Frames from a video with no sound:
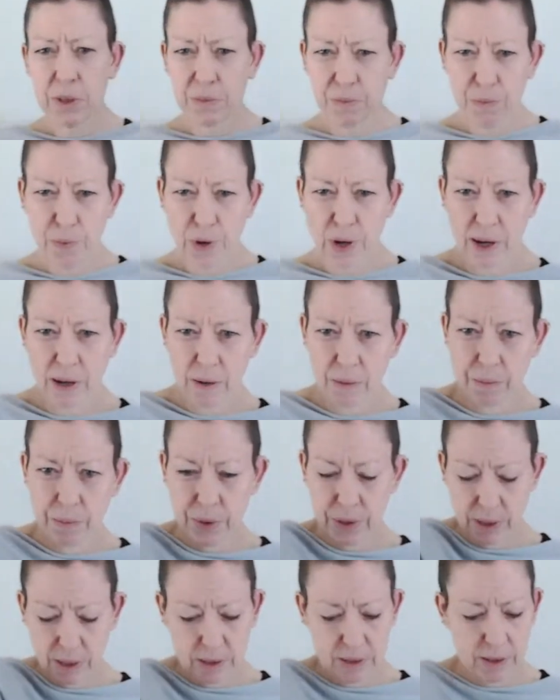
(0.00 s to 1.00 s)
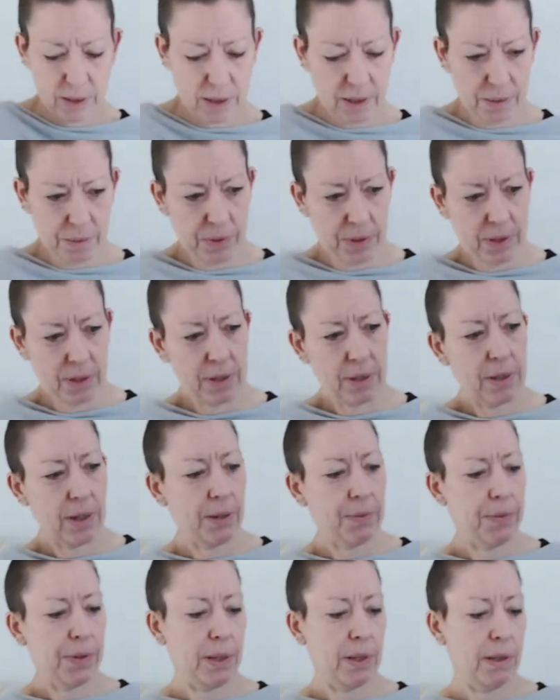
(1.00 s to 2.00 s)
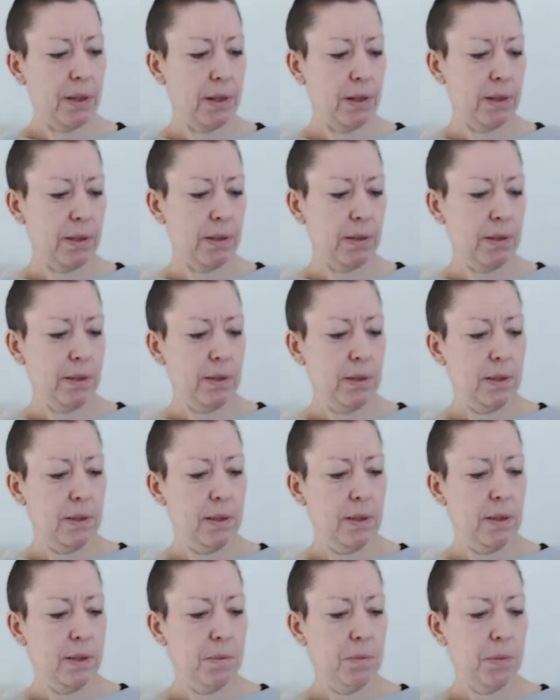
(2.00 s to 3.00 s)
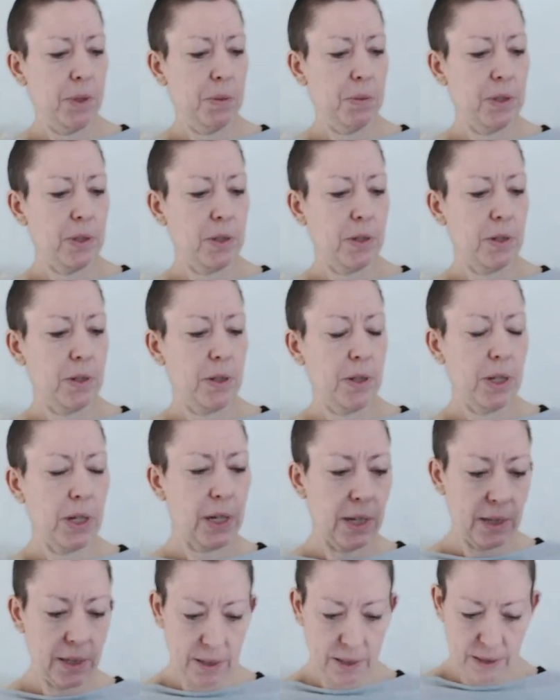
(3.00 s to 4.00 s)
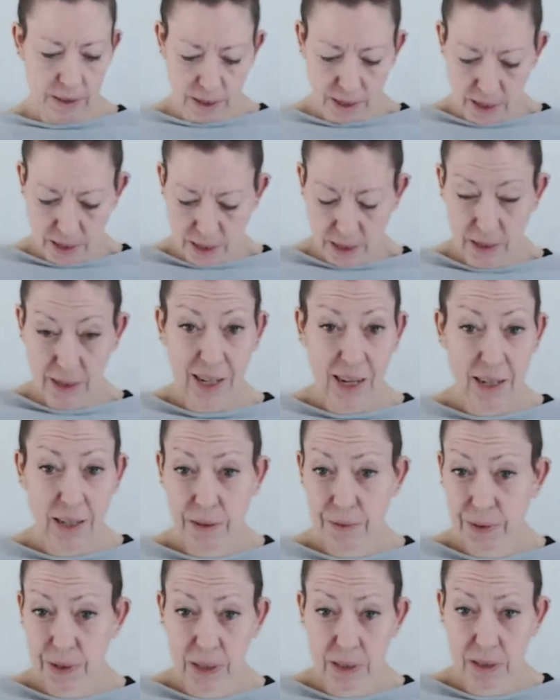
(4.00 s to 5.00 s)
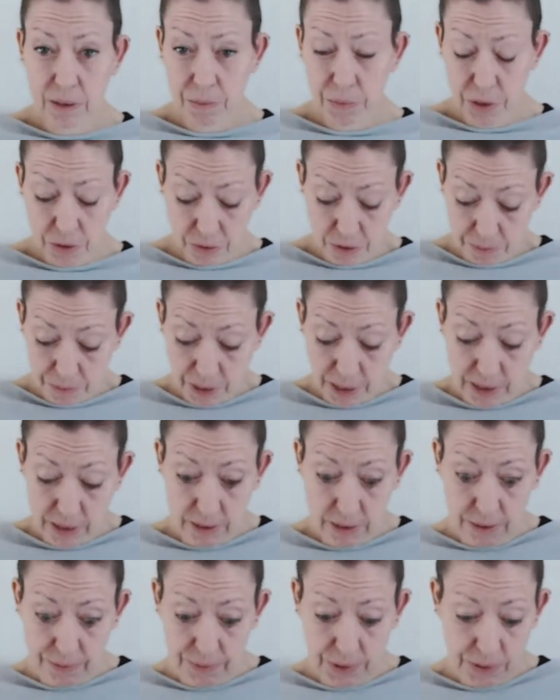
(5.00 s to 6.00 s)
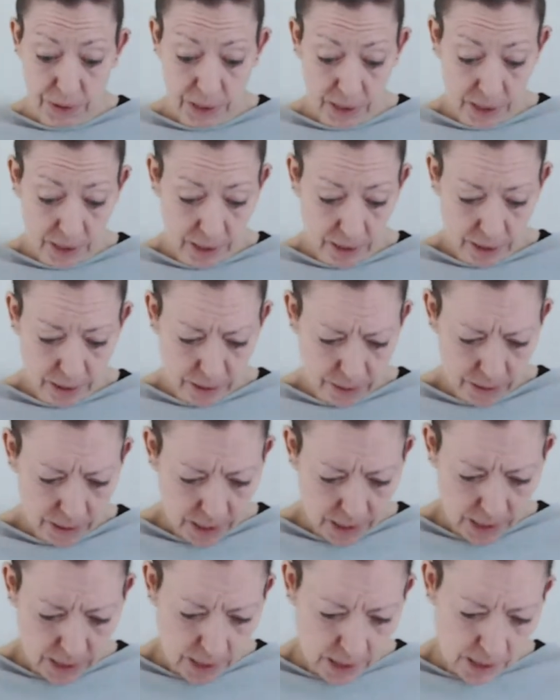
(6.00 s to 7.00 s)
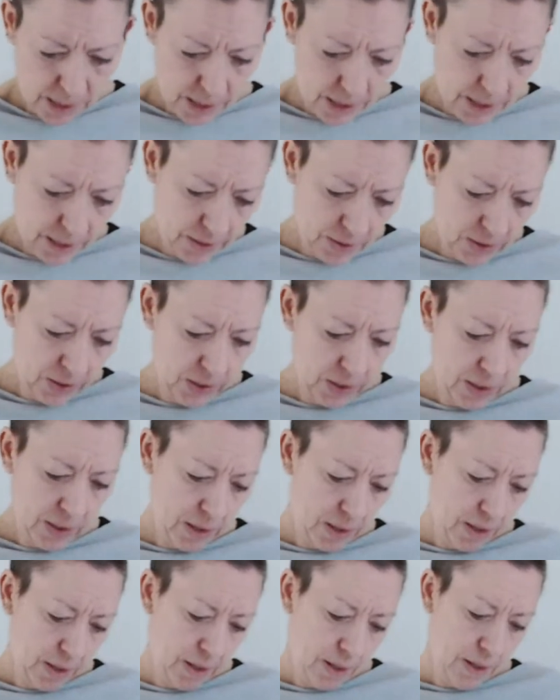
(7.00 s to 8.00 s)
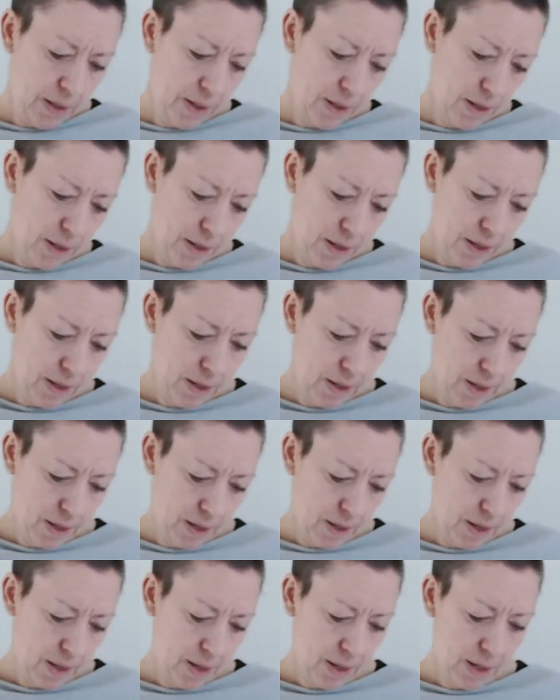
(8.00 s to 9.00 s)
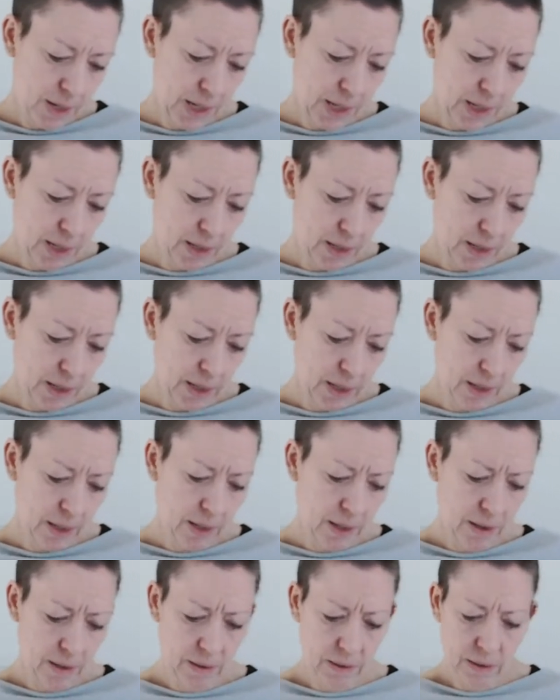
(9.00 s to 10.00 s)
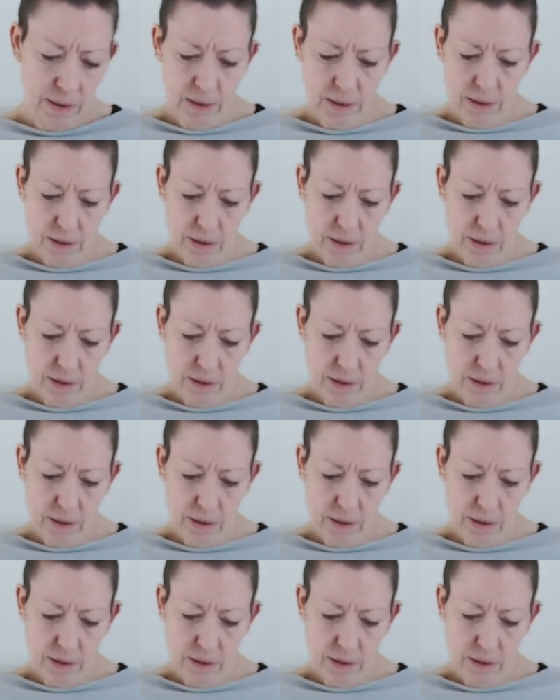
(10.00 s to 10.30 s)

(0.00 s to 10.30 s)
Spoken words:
it wasn't brown because I would have it then. Maybe it's a good thing. It's again, I've heard somebody talking about this, and I've no idea who. It's Nakatano.